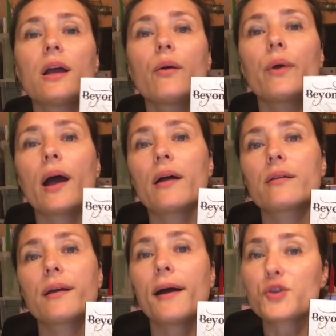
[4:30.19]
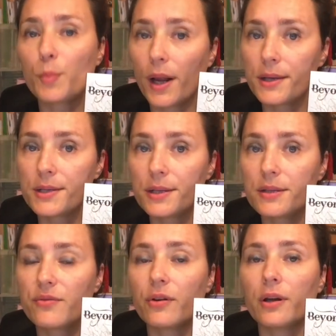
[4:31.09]
We had cash
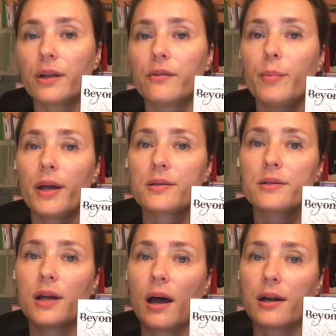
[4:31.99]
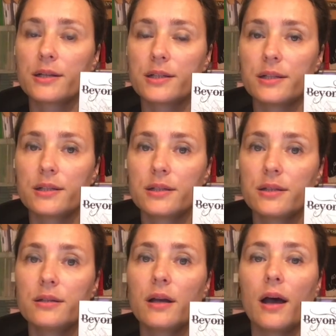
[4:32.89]
prizes, and the best artist
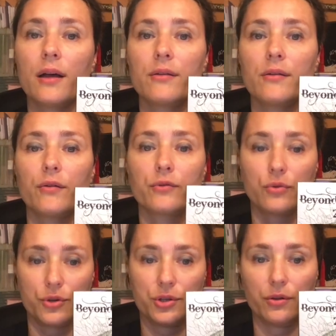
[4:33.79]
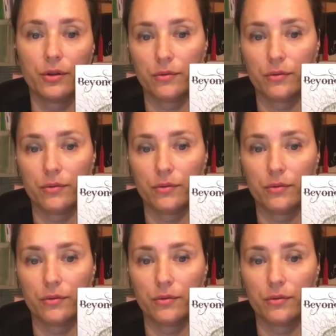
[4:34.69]
had, of course,